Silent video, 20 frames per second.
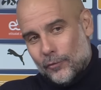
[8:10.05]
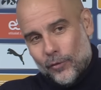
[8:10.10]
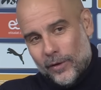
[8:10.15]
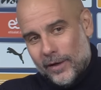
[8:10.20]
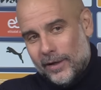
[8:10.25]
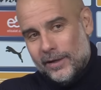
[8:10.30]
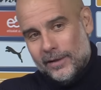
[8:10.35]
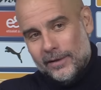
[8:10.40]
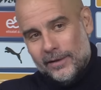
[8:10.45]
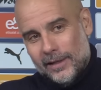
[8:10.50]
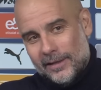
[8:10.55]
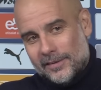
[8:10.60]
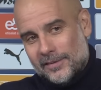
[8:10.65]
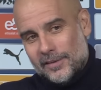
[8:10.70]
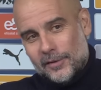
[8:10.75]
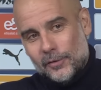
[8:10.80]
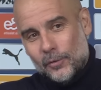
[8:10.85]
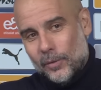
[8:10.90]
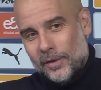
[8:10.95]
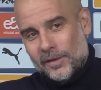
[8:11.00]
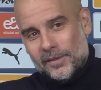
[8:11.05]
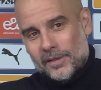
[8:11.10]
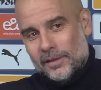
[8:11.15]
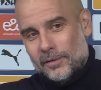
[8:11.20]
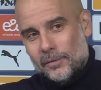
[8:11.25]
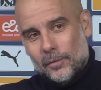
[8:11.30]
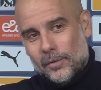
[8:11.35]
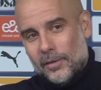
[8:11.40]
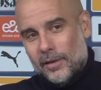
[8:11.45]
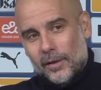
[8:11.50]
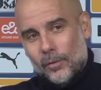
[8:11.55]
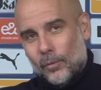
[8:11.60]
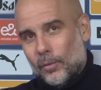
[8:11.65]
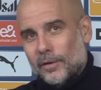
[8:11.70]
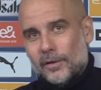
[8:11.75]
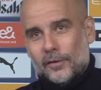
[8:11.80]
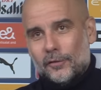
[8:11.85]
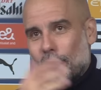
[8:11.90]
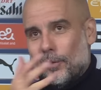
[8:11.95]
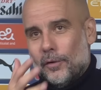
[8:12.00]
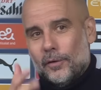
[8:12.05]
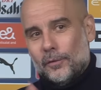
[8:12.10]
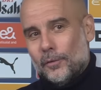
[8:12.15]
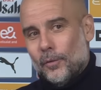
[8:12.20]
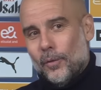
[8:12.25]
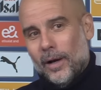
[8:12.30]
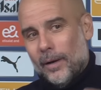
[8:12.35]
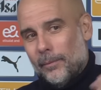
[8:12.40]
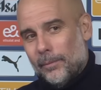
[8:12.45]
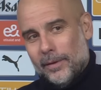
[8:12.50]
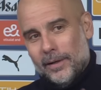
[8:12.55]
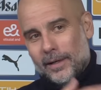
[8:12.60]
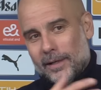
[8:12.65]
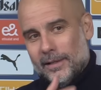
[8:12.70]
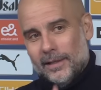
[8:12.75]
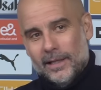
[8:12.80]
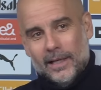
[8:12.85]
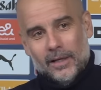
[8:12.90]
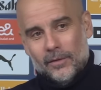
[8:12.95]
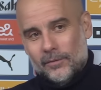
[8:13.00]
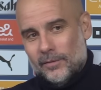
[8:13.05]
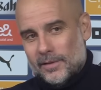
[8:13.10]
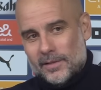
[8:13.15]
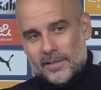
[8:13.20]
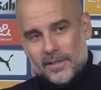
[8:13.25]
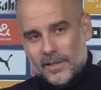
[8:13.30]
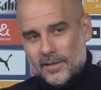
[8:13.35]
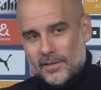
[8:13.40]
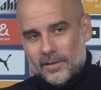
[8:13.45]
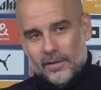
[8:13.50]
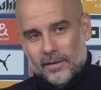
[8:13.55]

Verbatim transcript: ready in that situation to think what is going to happen at the end of the season.